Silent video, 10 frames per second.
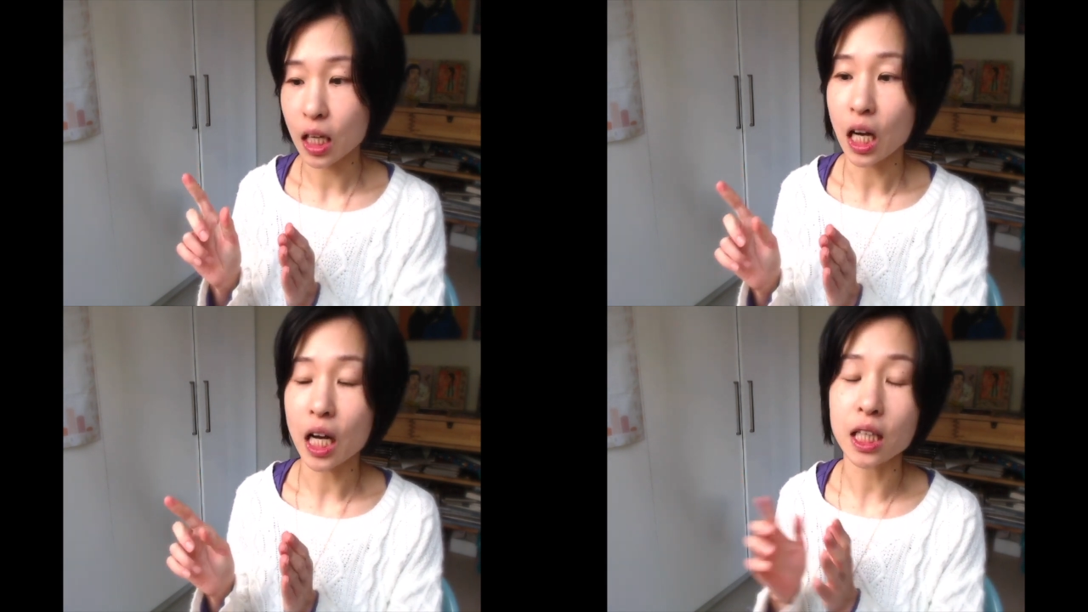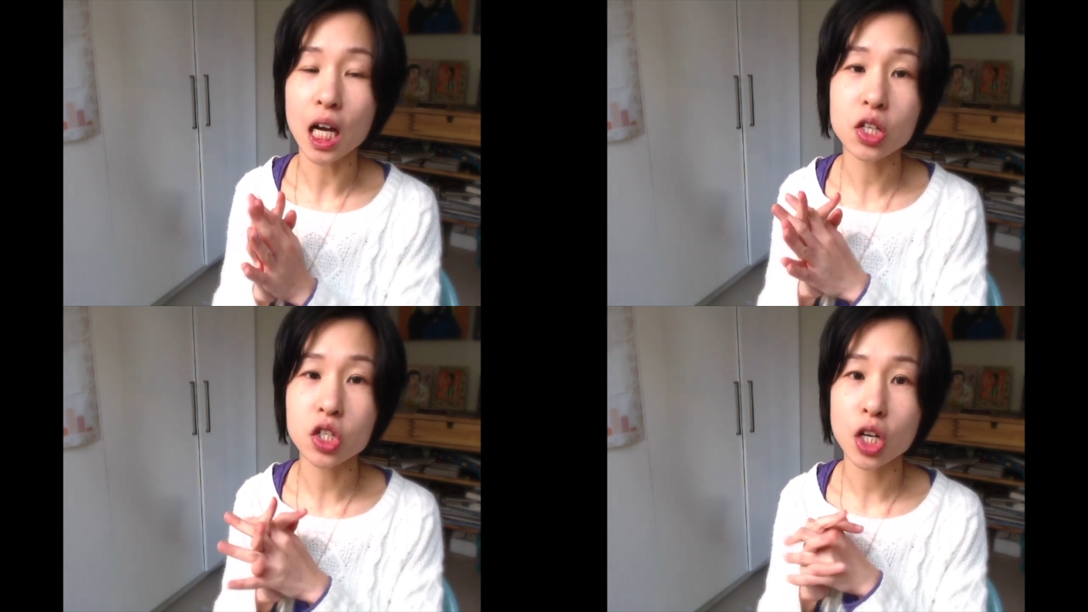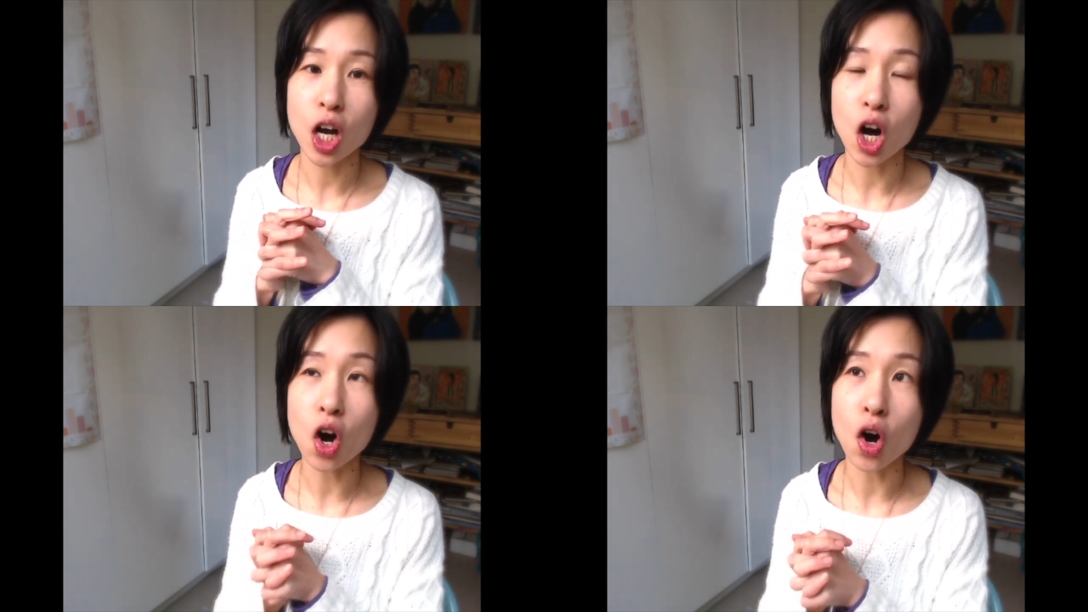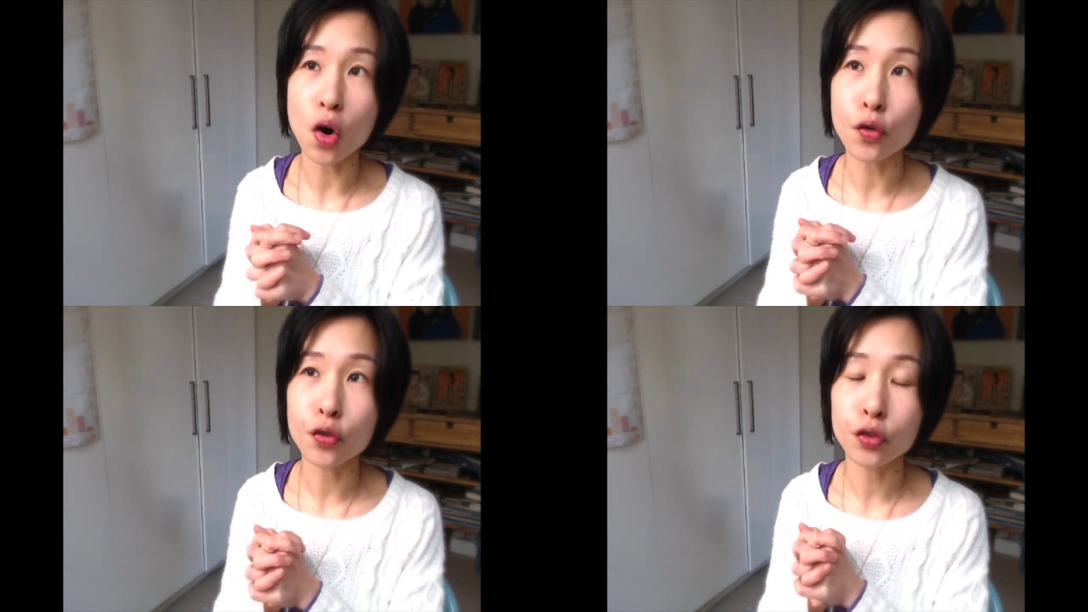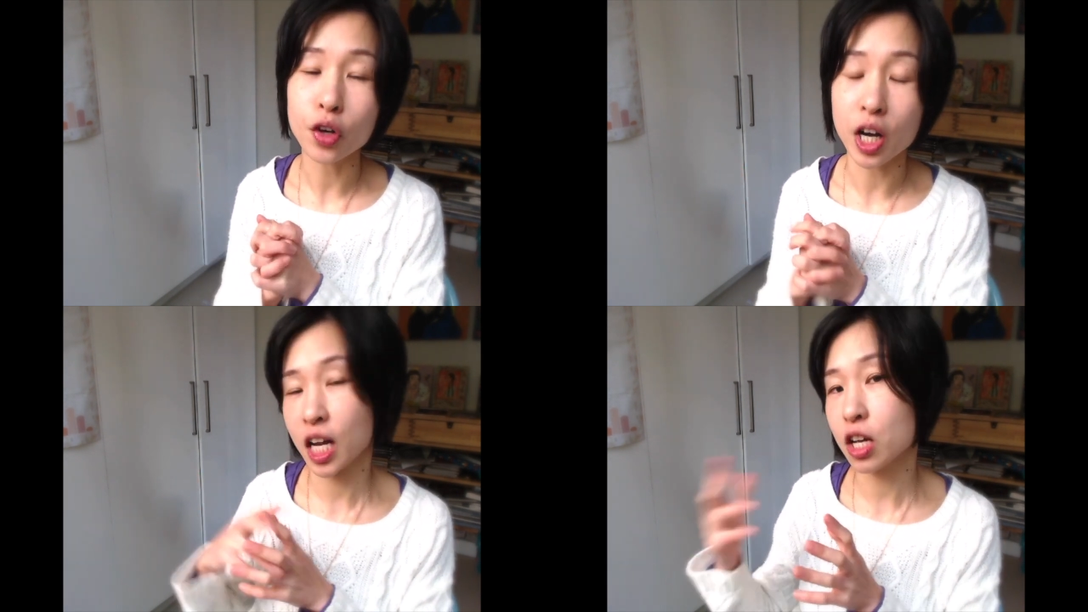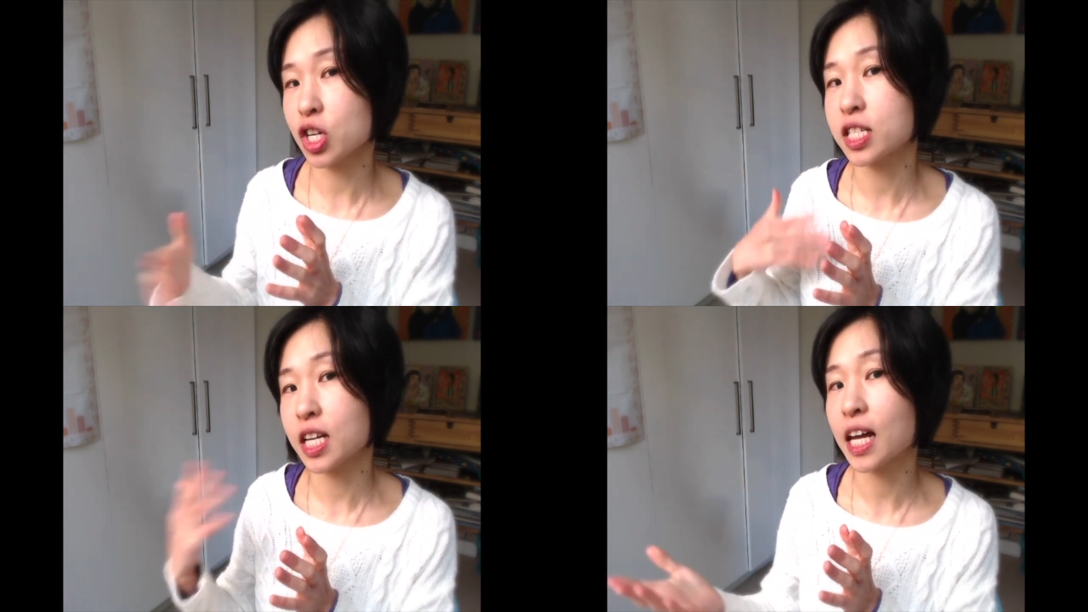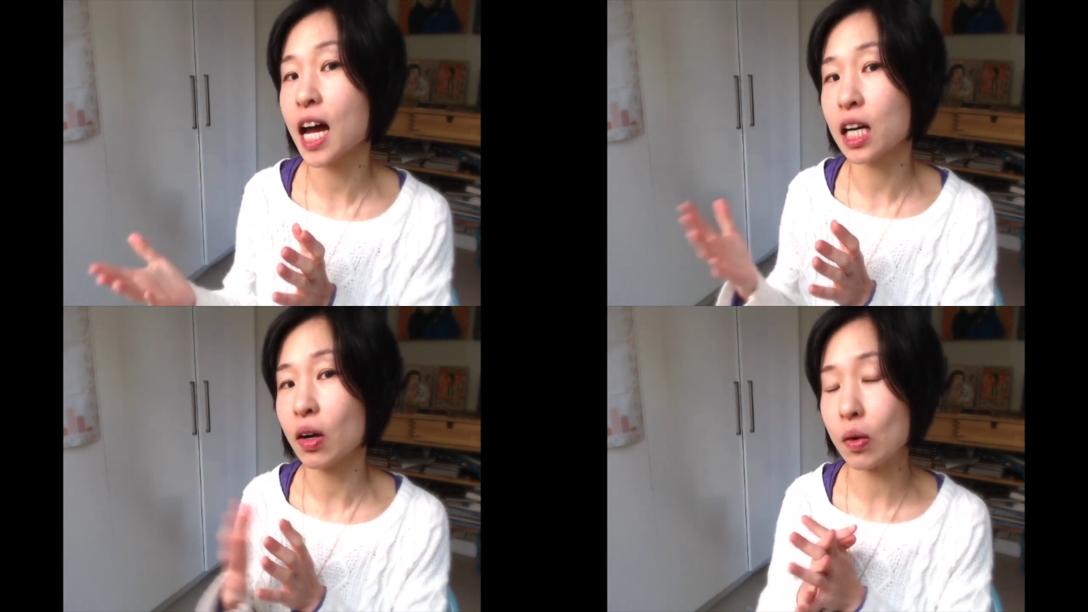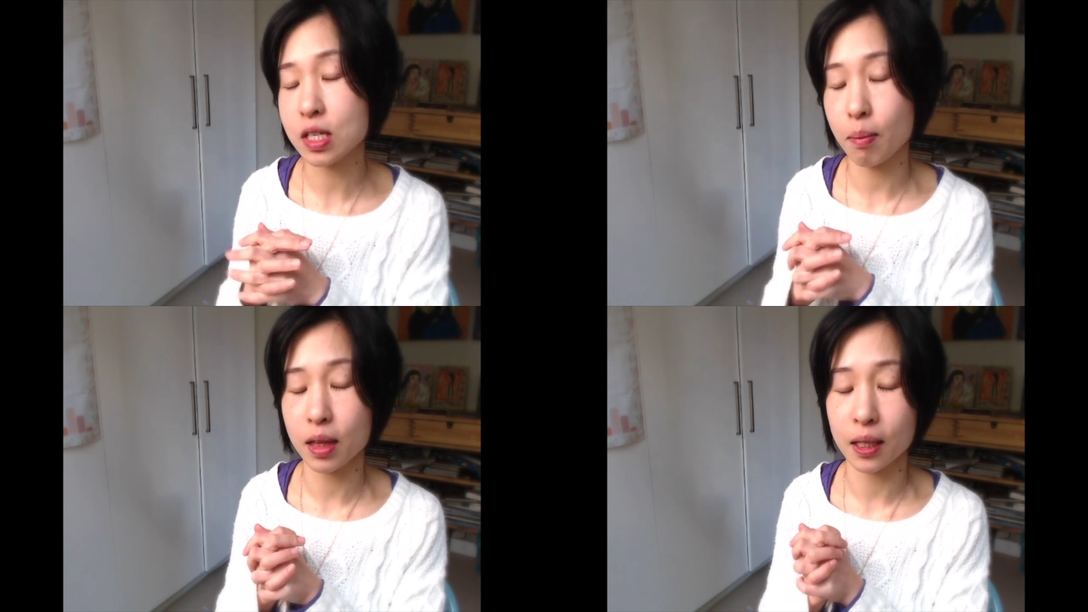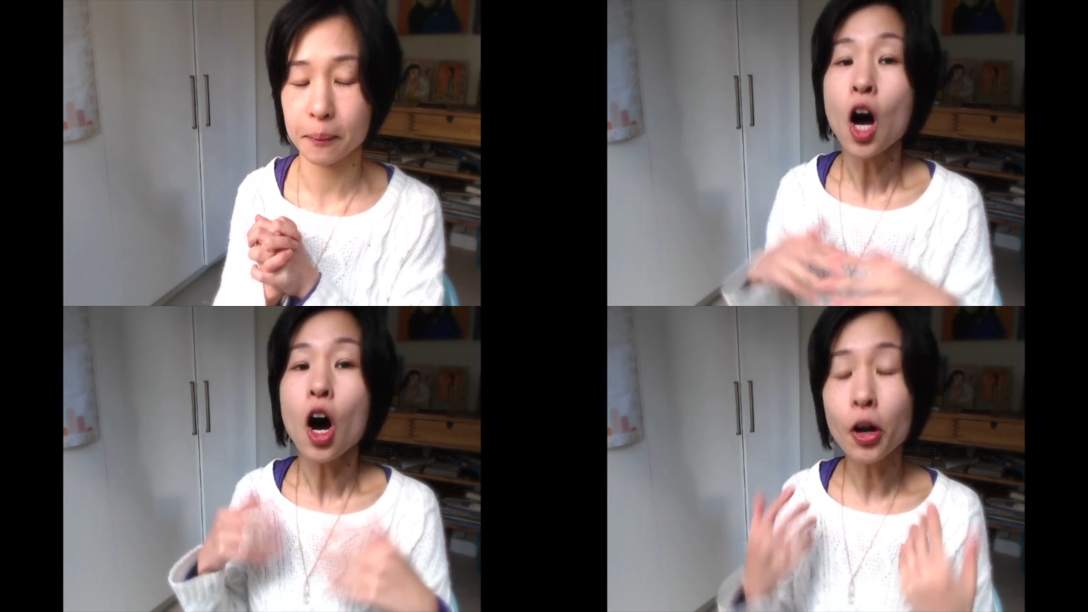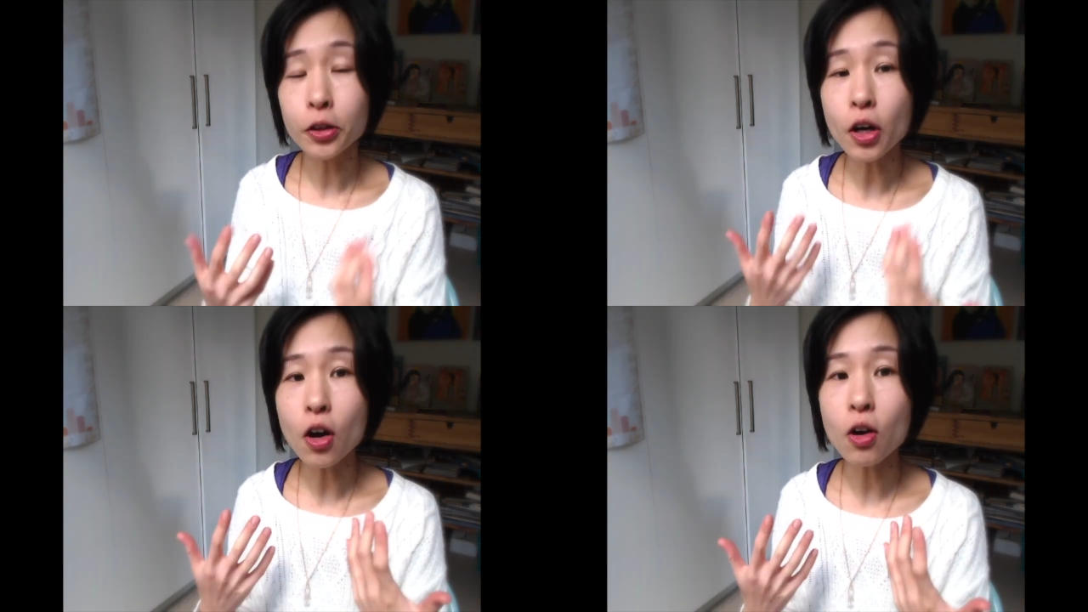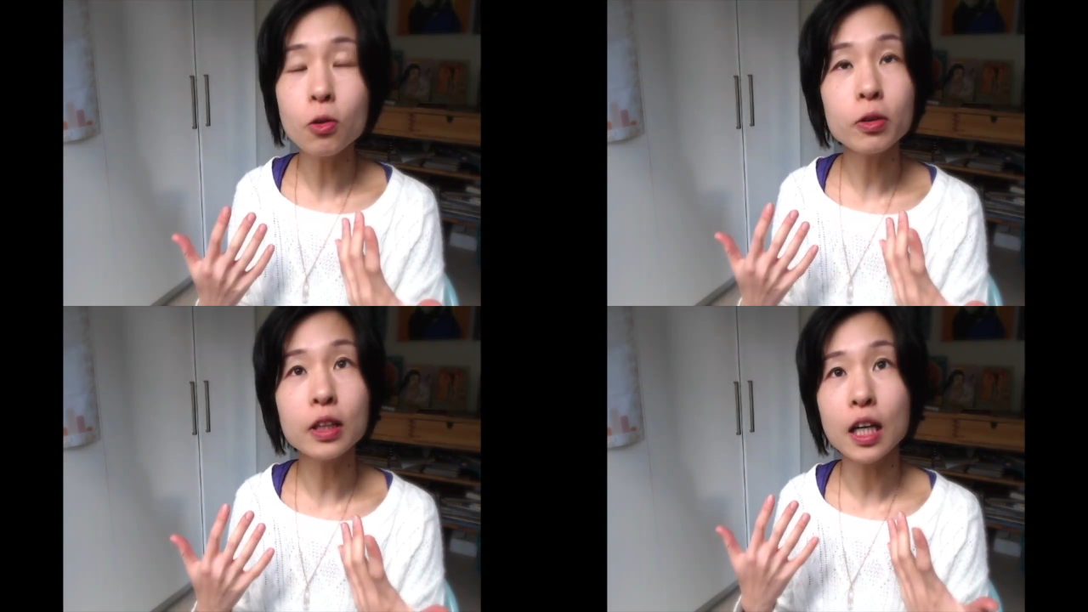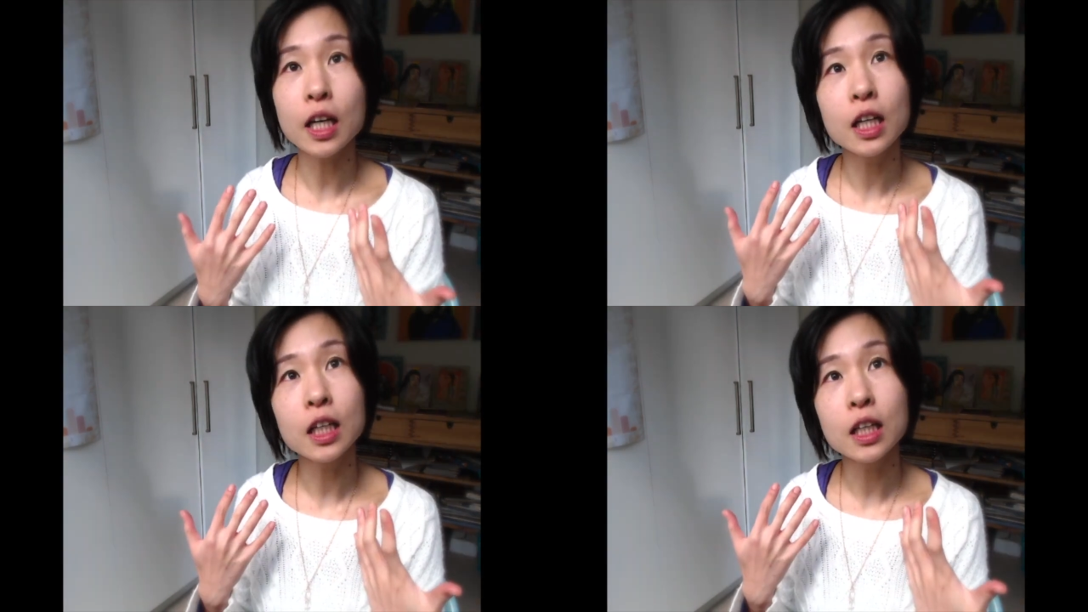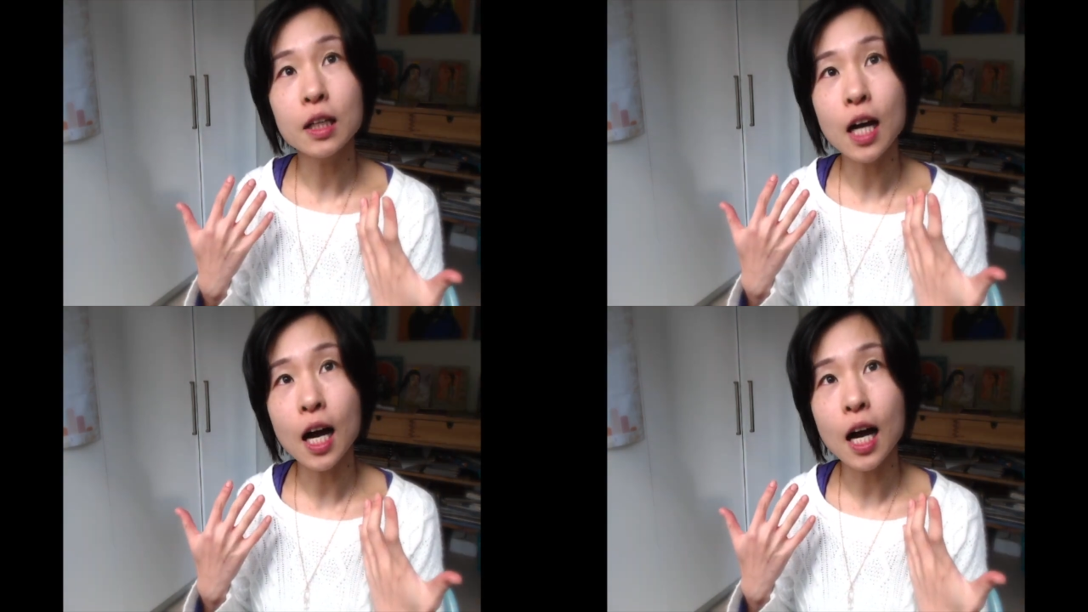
a touch of a contrasting color or something. Although the